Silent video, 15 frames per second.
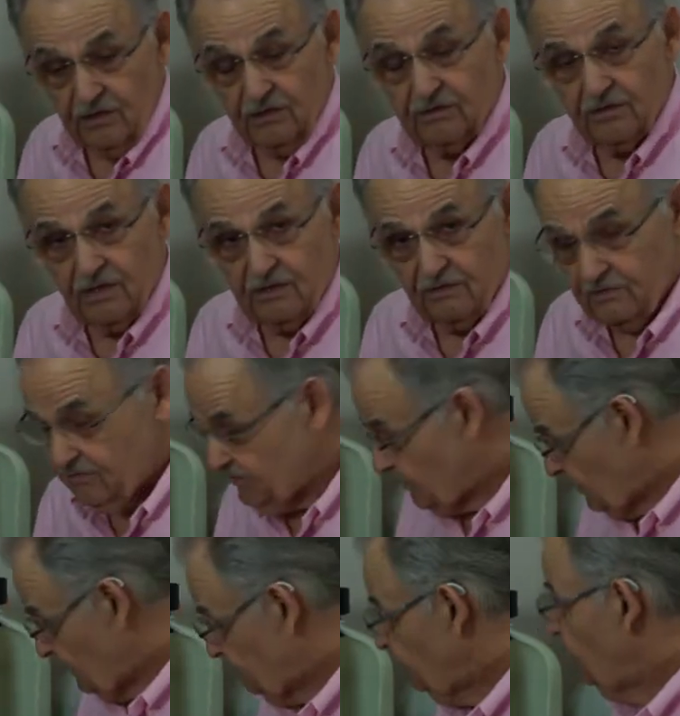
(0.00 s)
take this
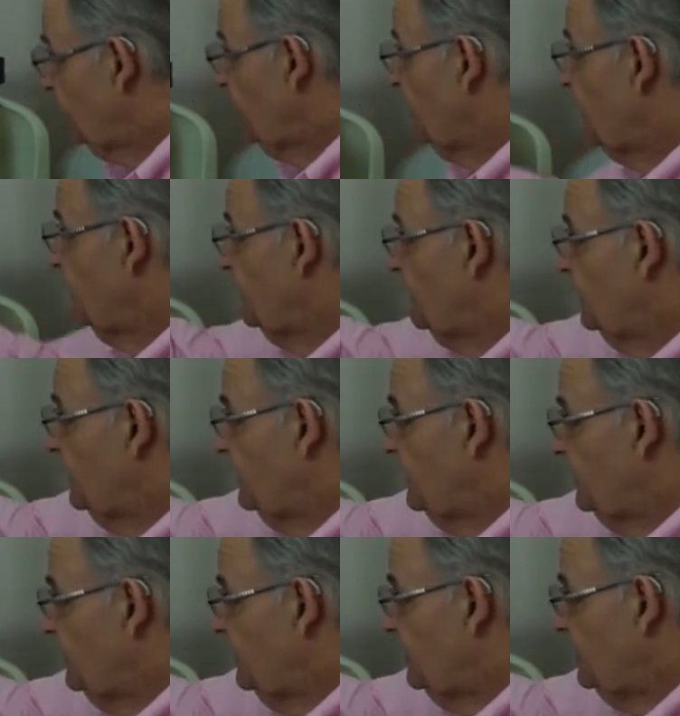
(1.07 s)
off.
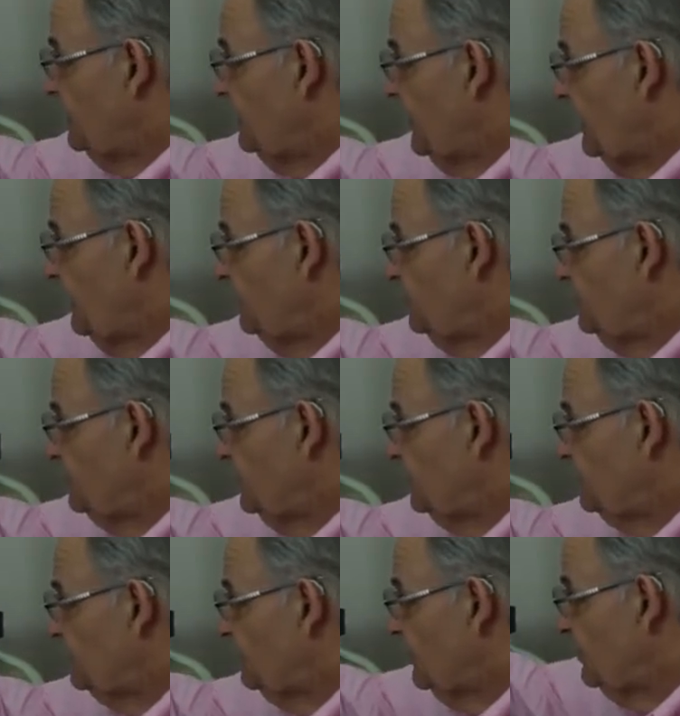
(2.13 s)
Now you
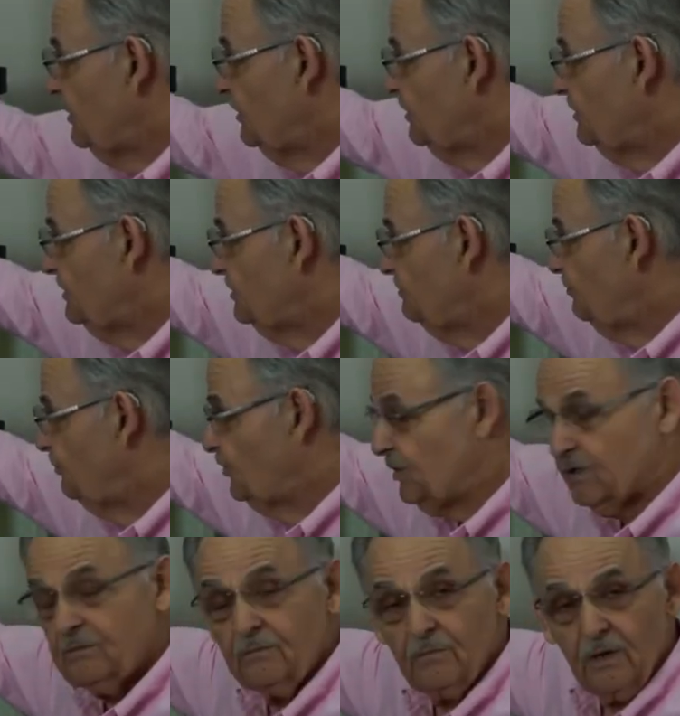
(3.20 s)
can put
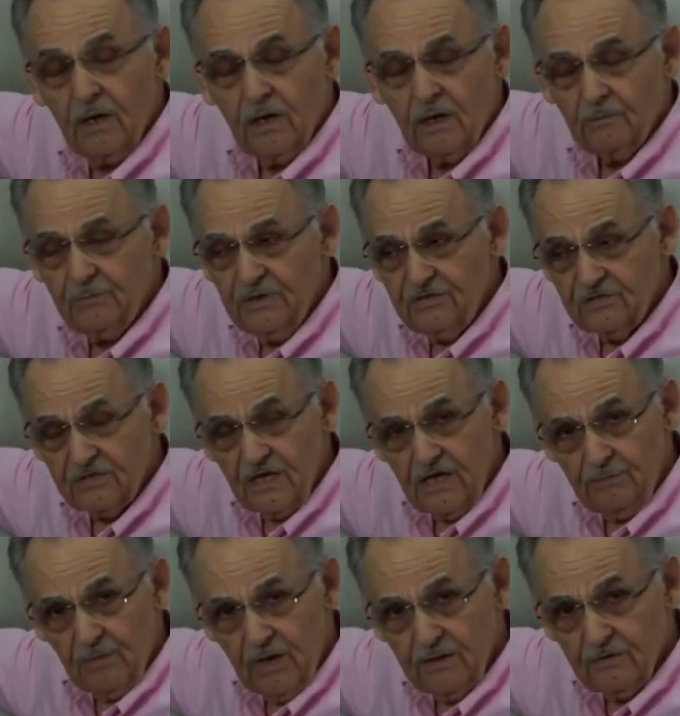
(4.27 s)
a piece of
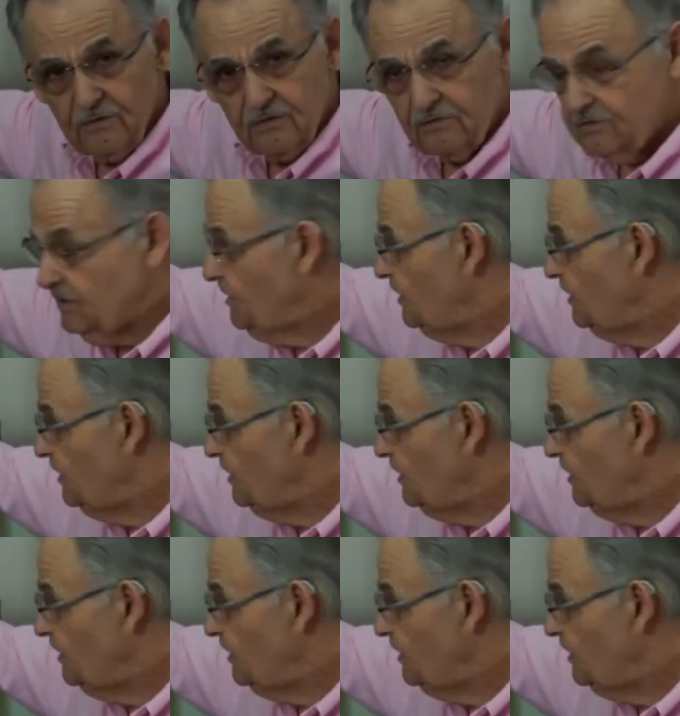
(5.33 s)
tape on this.